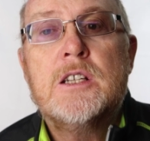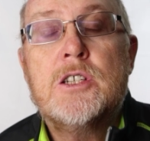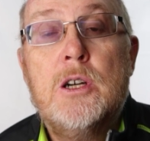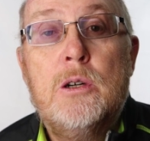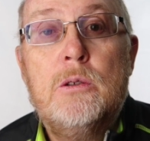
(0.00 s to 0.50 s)

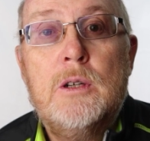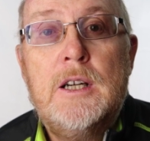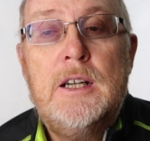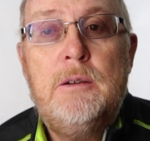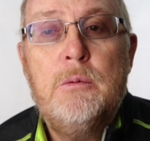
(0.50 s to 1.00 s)

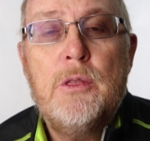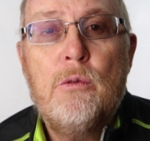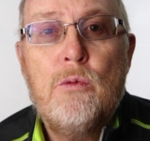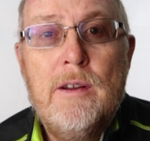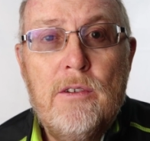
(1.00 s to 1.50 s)
So
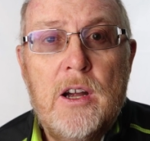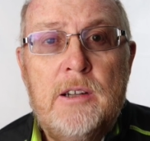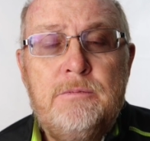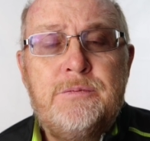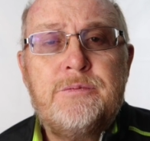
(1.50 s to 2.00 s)
the
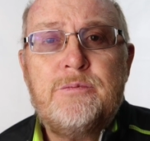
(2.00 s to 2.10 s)
river